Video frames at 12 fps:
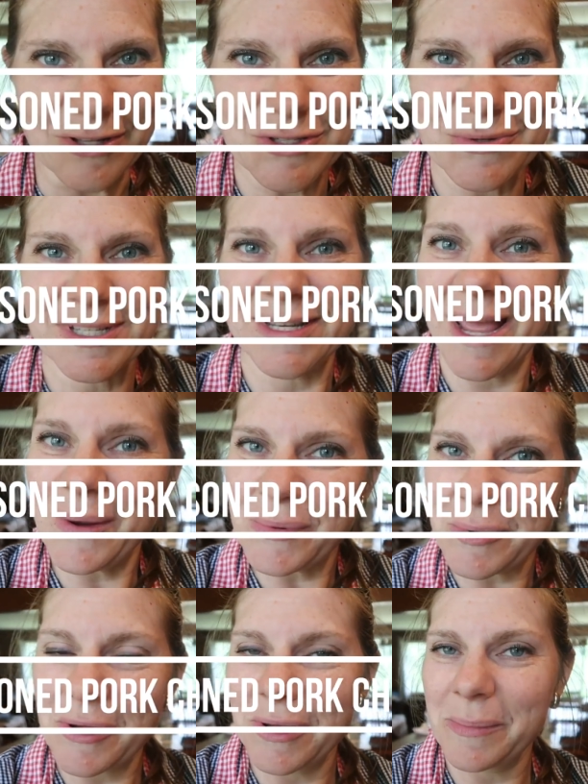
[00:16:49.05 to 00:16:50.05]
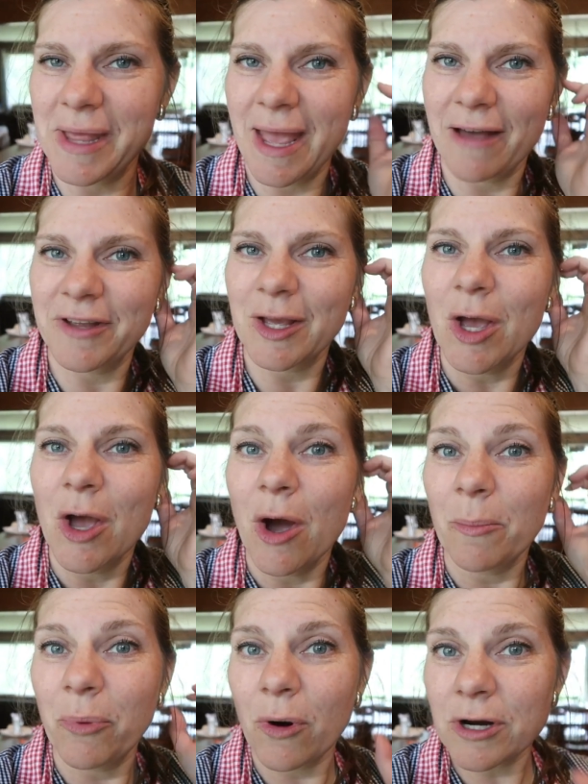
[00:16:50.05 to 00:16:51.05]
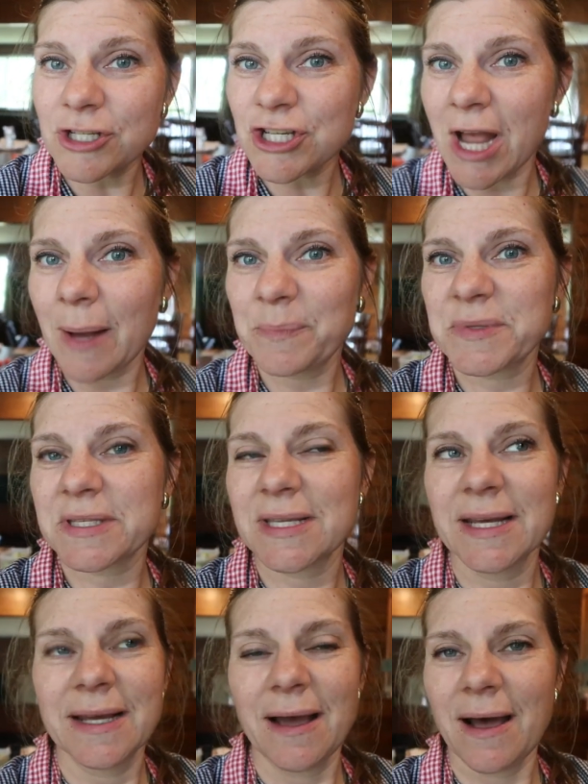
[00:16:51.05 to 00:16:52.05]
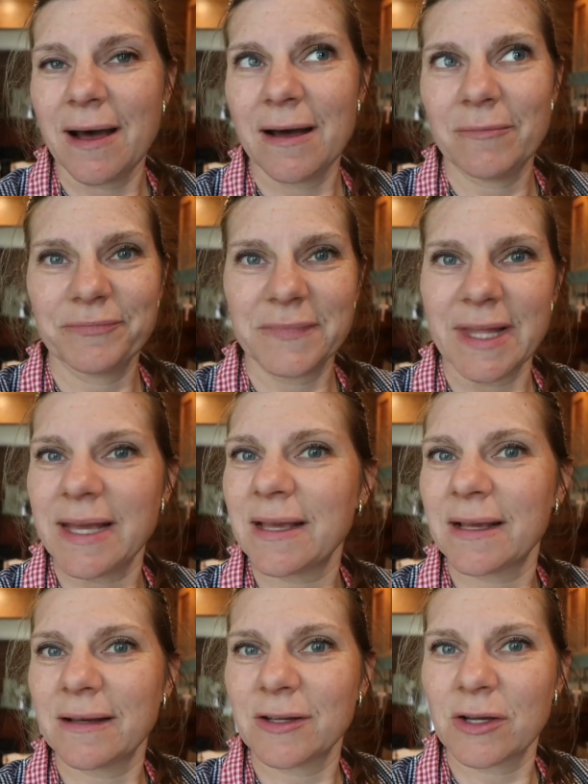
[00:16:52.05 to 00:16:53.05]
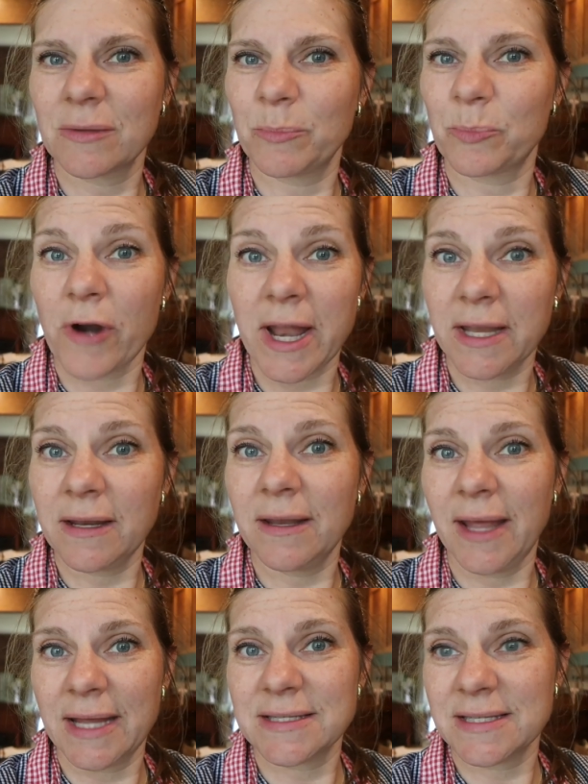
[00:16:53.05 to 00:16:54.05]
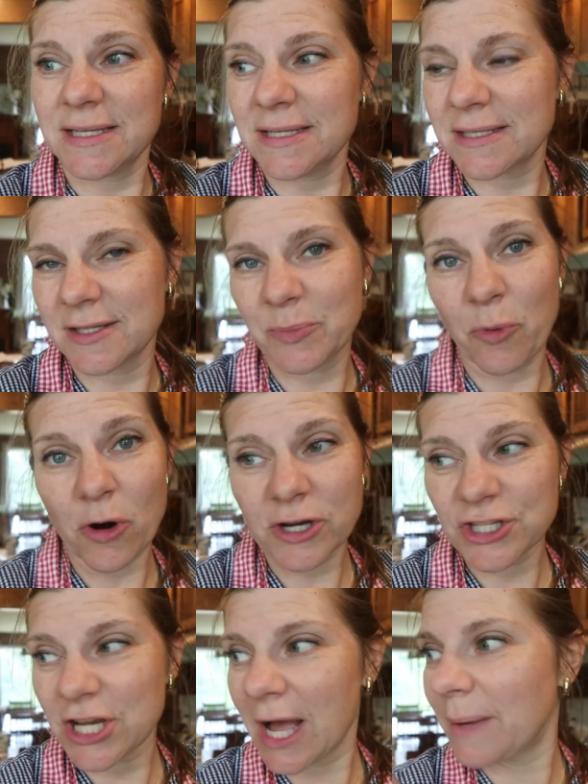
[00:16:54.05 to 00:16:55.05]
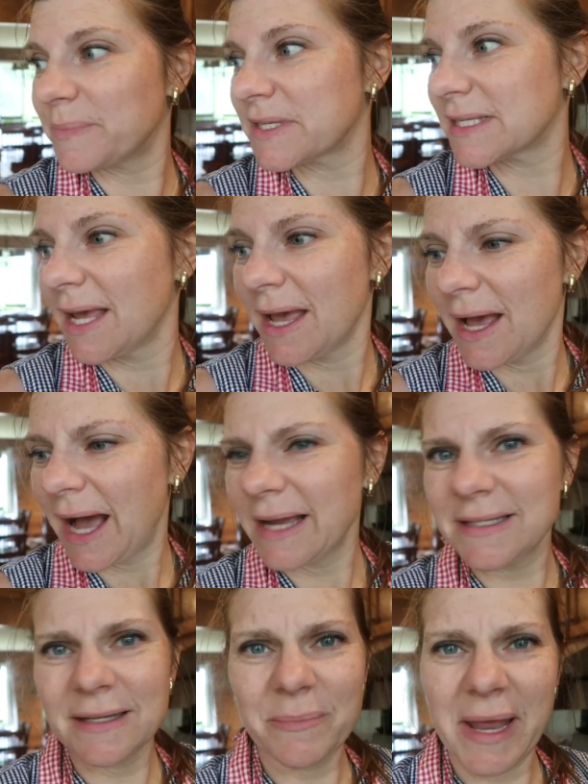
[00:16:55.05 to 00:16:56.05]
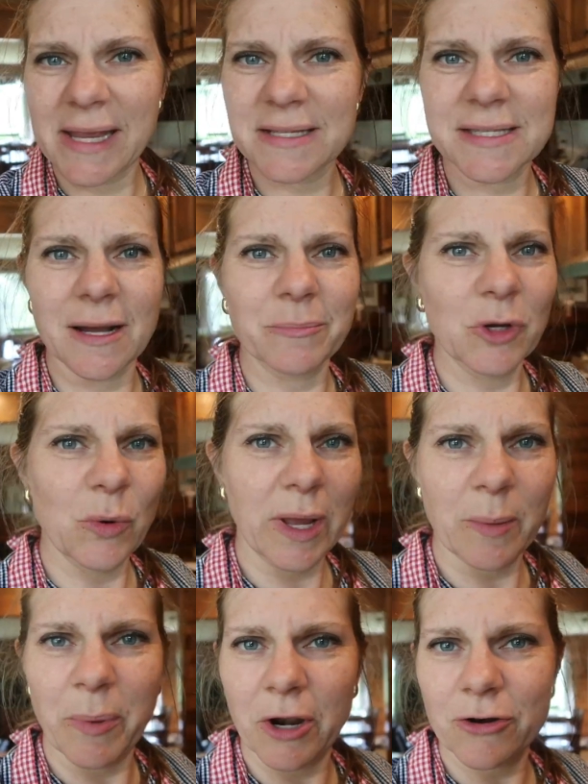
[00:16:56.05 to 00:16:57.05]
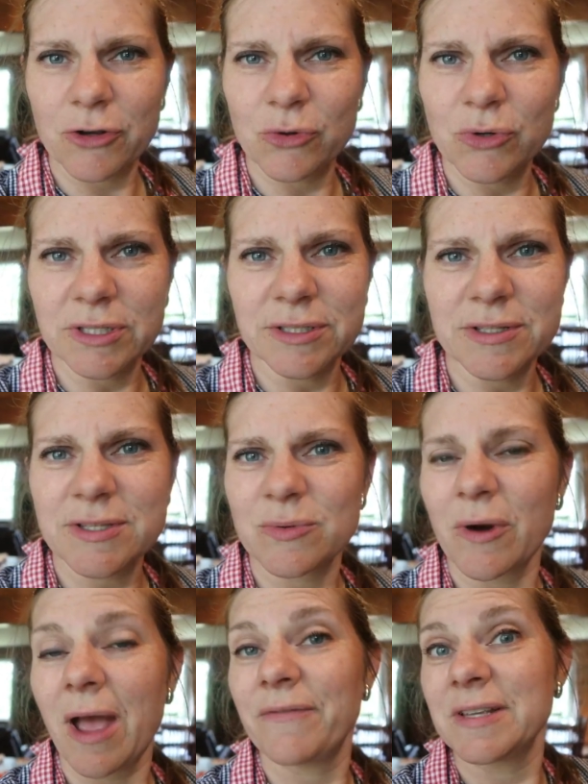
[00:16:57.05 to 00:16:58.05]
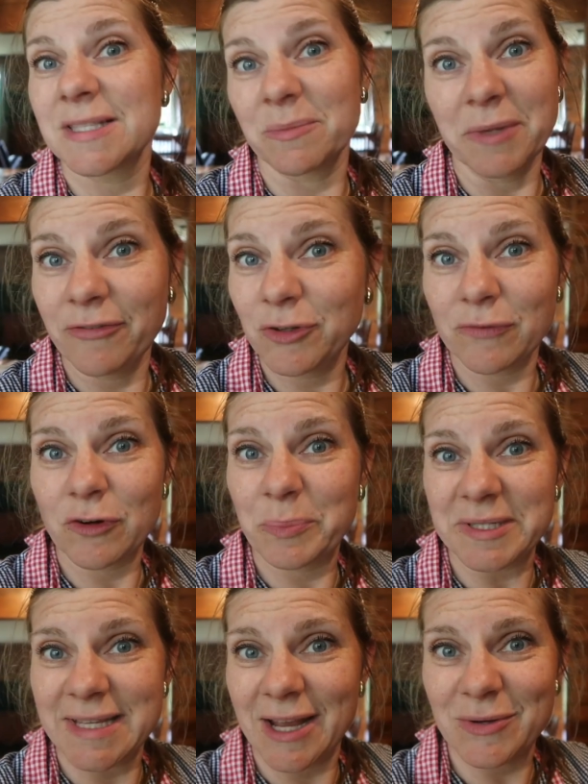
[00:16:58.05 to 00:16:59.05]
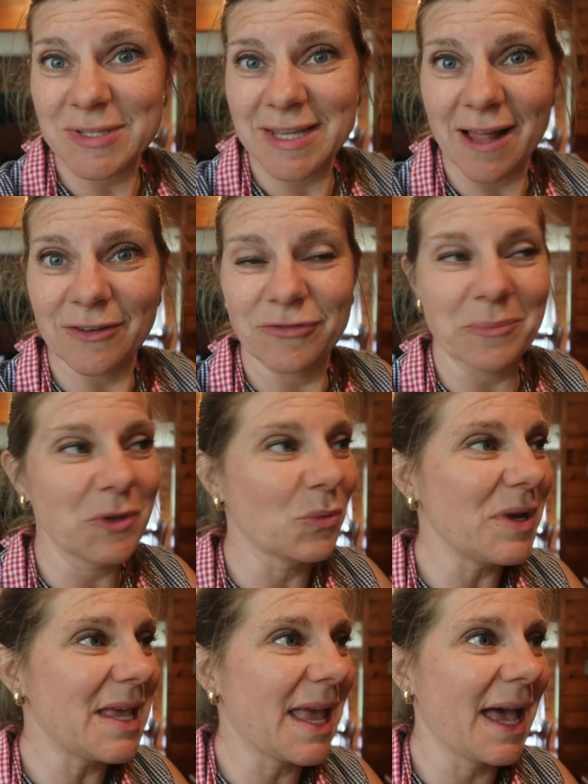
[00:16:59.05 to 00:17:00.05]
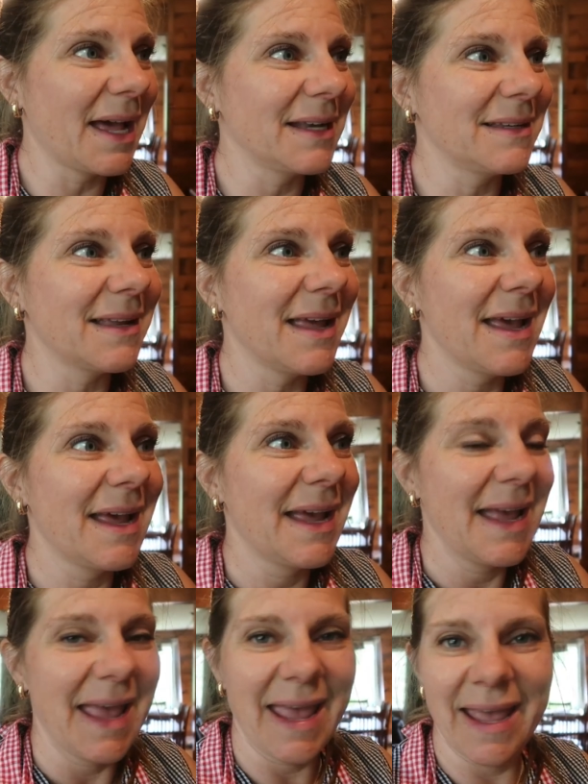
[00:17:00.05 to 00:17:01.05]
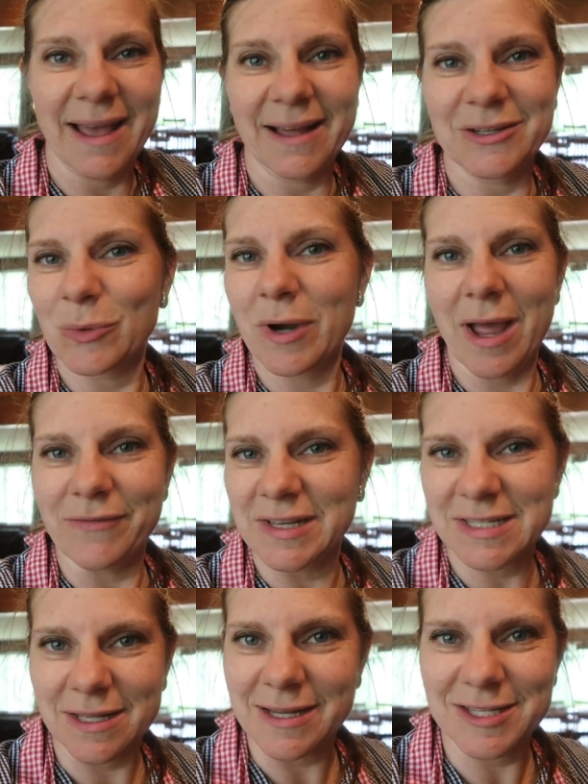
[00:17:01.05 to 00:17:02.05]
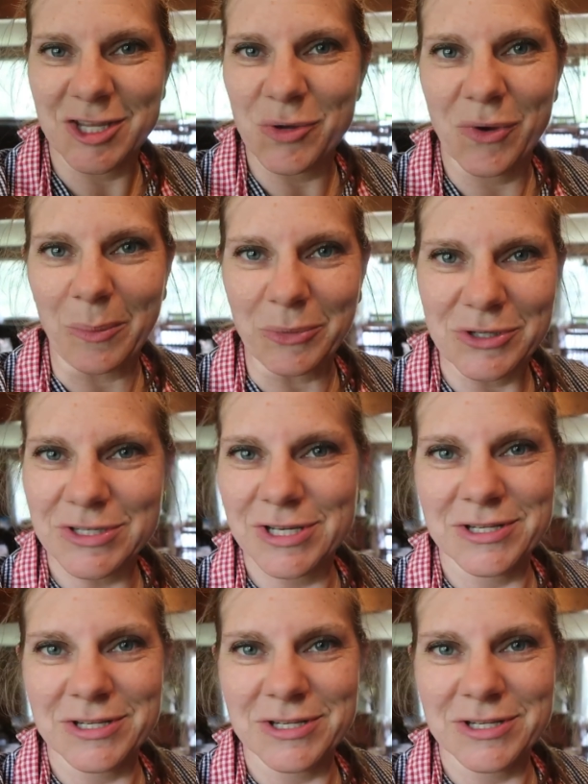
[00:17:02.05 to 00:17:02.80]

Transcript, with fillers: So tonight we're going to be having pork chops, um, like breaded and seasoned pork chops. I did make some quick buttered noodles. We're having some leftover potato salad from the weekend, and we're having sliced cucumbers.